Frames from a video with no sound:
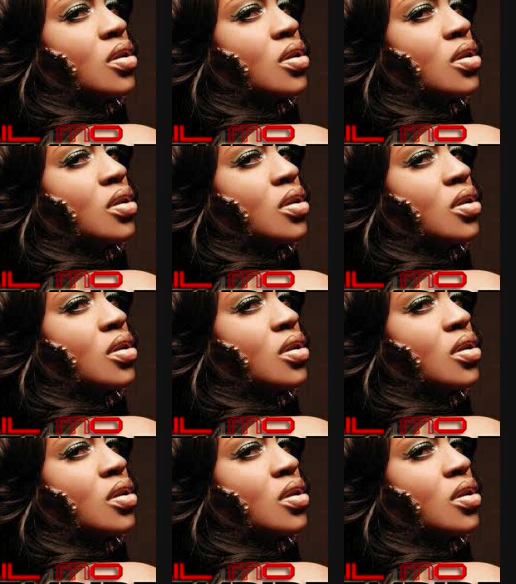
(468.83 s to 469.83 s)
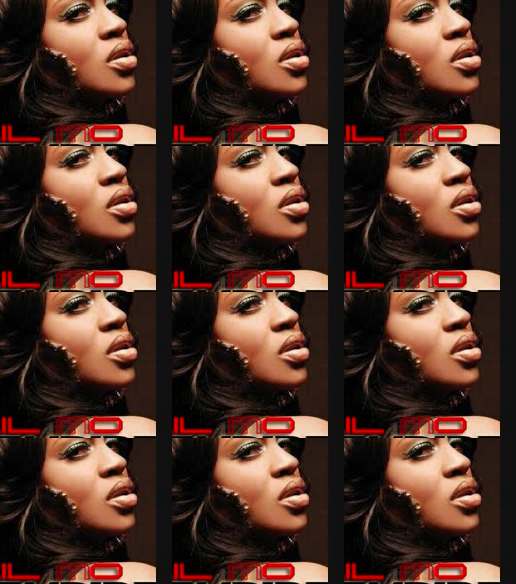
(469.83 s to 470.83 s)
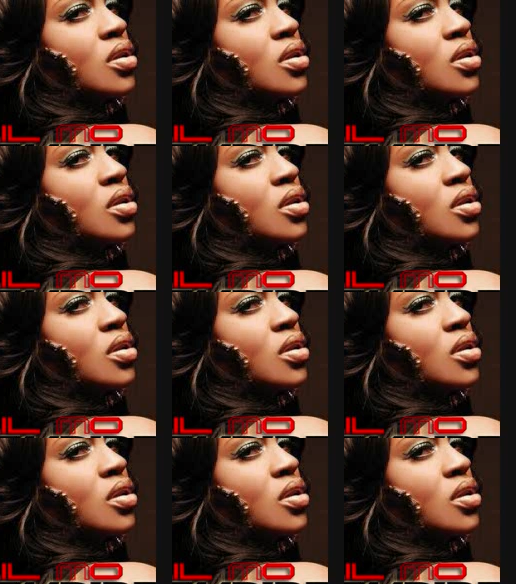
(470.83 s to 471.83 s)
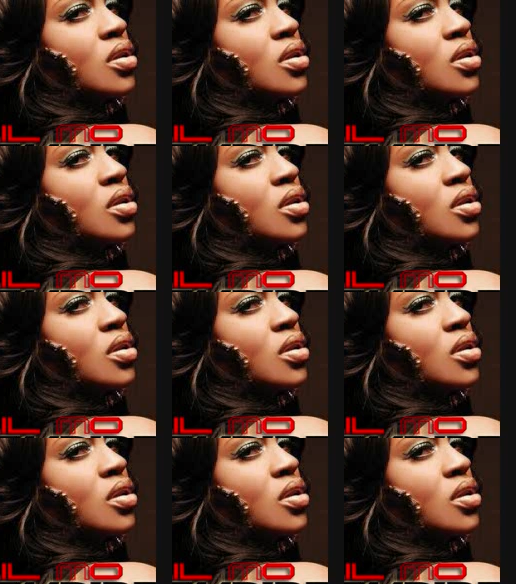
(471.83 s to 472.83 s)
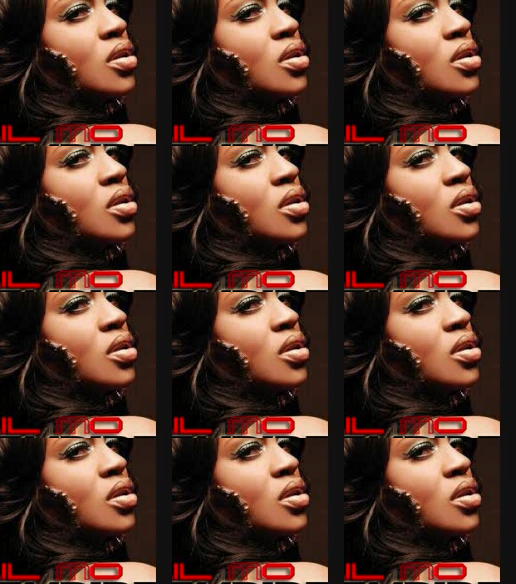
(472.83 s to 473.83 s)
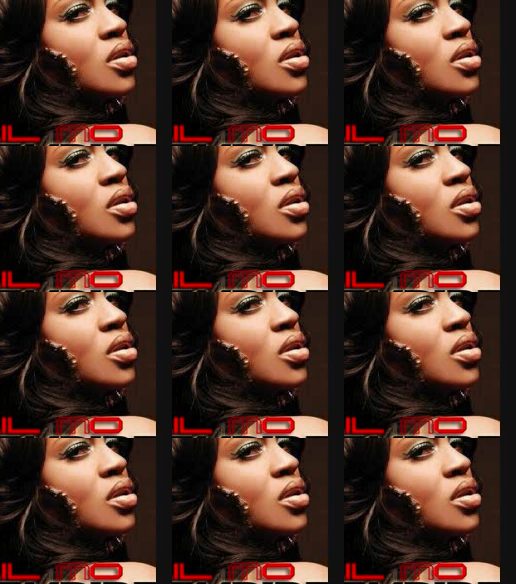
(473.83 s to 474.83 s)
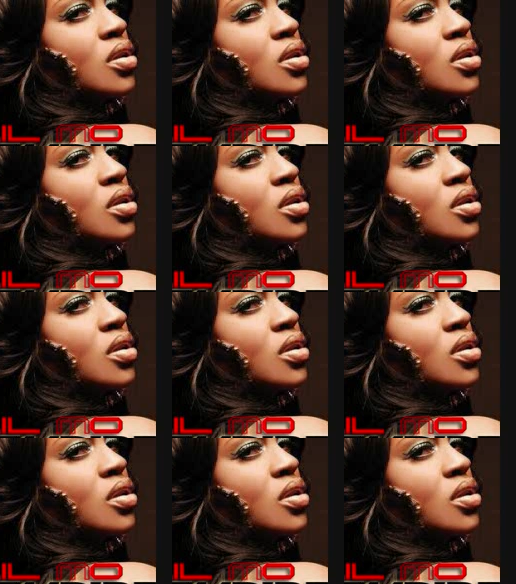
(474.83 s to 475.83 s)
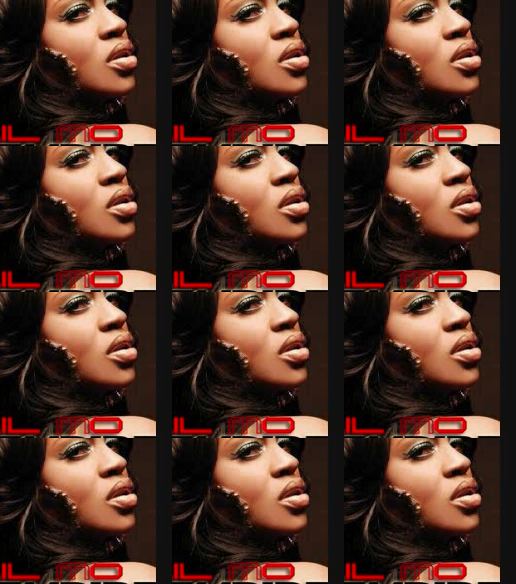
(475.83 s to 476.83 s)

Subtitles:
This is a still picture; no speech is visible.